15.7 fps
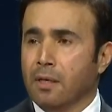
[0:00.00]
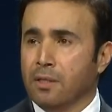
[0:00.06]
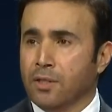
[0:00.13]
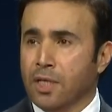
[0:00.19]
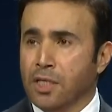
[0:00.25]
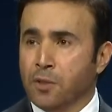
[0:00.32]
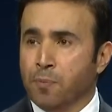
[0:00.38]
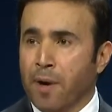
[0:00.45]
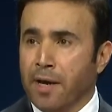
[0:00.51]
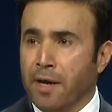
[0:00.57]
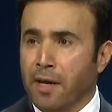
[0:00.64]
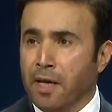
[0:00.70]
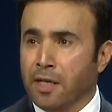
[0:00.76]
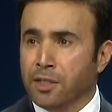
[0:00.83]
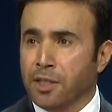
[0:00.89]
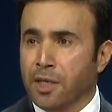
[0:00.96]
Since my
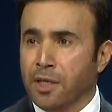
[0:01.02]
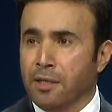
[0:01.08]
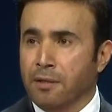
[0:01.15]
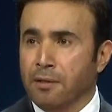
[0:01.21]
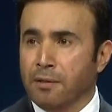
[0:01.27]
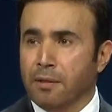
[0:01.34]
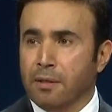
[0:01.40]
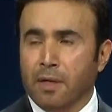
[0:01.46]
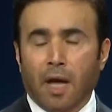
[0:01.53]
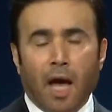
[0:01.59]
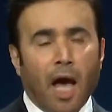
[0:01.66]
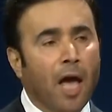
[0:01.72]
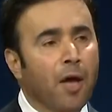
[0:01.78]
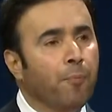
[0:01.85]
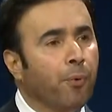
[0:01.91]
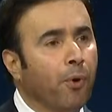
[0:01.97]
election,
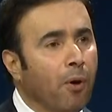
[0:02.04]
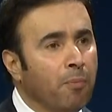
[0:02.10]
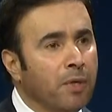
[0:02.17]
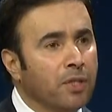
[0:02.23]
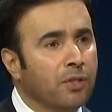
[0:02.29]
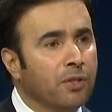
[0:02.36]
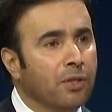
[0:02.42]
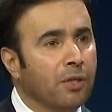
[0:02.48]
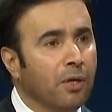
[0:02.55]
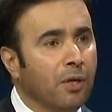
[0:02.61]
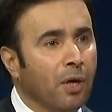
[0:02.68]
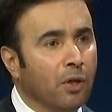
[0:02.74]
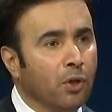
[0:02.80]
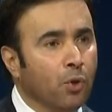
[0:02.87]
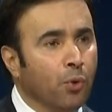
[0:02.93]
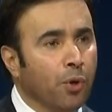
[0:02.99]
I promised
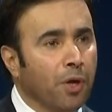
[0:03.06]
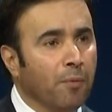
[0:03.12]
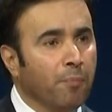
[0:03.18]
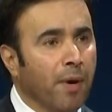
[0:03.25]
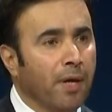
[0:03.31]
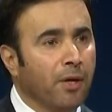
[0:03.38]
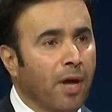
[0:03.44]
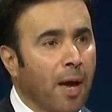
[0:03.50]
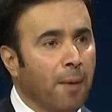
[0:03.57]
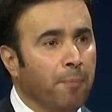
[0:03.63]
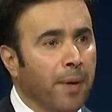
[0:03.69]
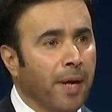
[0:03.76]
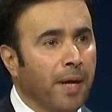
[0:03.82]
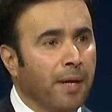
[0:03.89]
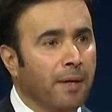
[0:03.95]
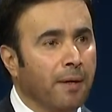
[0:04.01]
during my
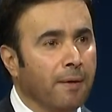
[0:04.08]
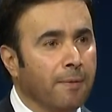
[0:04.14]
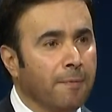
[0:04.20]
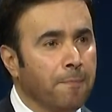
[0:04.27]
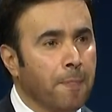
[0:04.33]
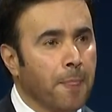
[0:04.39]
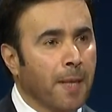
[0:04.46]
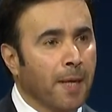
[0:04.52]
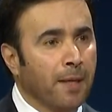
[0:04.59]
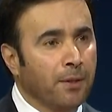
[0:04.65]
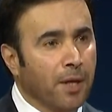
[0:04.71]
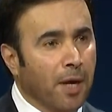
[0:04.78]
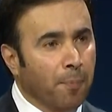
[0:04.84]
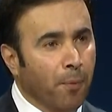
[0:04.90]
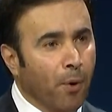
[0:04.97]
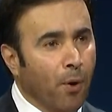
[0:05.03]
campaign,
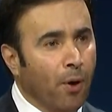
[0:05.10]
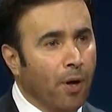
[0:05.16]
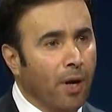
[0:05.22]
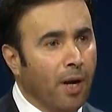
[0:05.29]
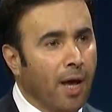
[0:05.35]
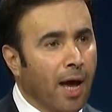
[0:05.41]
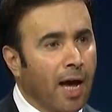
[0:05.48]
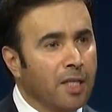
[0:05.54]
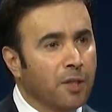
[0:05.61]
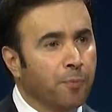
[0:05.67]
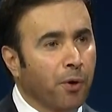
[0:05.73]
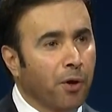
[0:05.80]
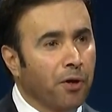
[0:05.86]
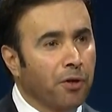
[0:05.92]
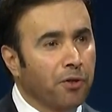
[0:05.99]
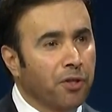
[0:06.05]
Interpol has
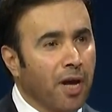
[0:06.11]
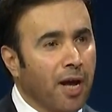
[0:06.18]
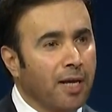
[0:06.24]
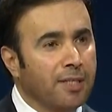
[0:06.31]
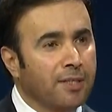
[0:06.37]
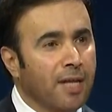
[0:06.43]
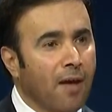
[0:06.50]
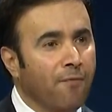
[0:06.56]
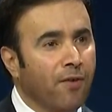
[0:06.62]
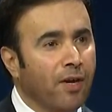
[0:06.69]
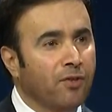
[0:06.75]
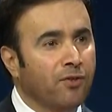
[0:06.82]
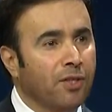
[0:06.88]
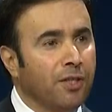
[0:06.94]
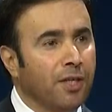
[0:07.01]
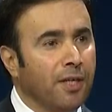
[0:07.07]
prioritized
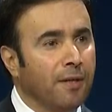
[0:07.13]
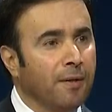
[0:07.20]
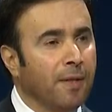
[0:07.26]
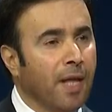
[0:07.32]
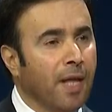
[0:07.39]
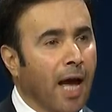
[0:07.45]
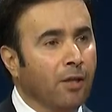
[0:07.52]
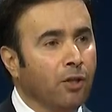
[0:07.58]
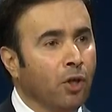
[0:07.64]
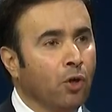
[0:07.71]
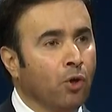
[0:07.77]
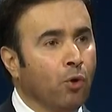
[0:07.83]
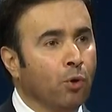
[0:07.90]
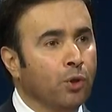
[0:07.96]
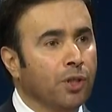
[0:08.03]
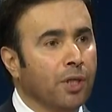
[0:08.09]
diversity and
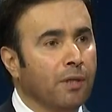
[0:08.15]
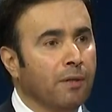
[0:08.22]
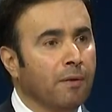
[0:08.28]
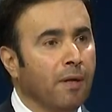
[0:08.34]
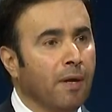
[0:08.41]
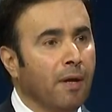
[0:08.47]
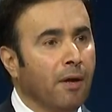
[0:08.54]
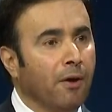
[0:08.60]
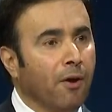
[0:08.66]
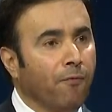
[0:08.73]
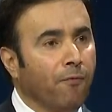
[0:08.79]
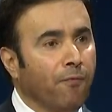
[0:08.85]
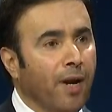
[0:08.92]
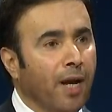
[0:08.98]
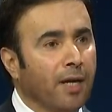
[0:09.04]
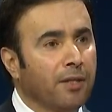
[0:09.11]
inclusion,
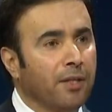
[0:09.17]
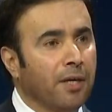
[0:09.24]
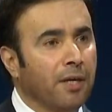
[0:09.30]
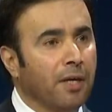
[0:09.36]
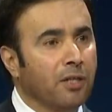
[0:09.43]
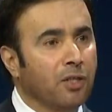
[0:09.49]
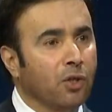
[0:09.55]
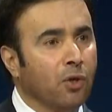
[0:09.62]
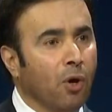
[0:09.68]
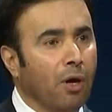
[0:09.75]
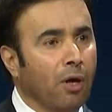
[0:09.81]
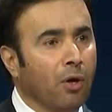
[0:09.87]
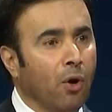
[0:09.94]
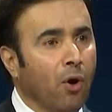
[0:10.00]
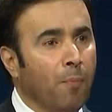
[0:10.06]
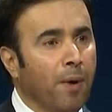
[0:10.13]
reflecting its
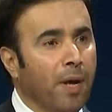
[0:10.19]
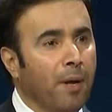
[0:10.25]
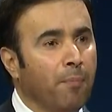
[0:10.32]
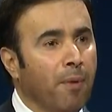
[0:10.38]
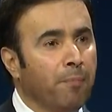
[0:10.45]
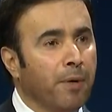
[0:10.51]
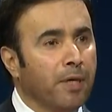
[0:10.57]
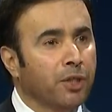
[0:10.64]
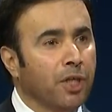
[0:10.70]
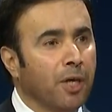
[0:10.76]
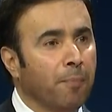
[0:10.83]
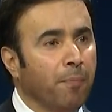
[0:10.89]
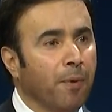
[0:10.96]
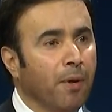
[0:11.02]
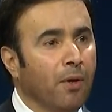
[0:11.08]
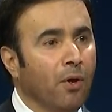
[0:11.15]
global
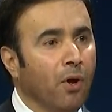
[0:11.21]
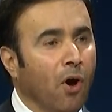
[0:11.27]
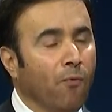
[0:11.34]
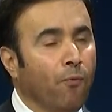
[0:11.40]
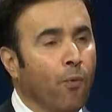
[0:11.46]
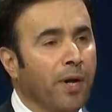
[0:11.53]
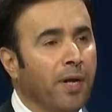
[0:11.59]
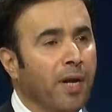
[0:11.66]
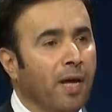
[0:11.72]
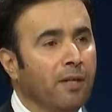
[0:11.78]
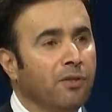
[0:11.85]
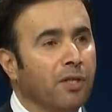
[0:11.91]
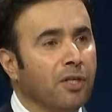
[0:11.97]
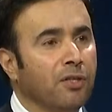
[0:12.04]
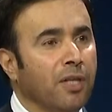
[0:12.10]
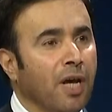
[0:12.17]
membership of
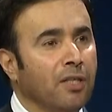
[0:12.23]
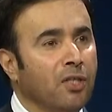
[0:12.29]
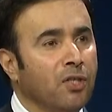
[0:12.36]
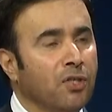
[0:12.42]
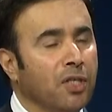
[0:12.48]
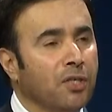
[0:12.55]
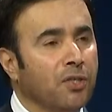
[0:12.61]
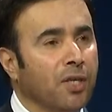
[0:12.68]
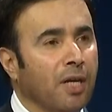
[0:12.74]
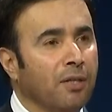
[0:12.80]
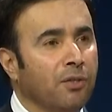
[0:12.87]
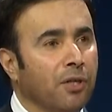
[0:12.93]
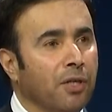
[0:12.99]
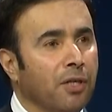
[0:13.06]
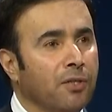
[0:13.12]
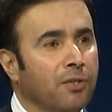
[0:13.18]
196
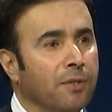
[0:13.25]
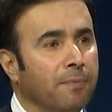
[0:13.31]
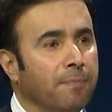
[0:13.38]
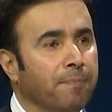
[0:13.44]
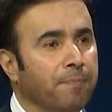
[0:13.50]
countries.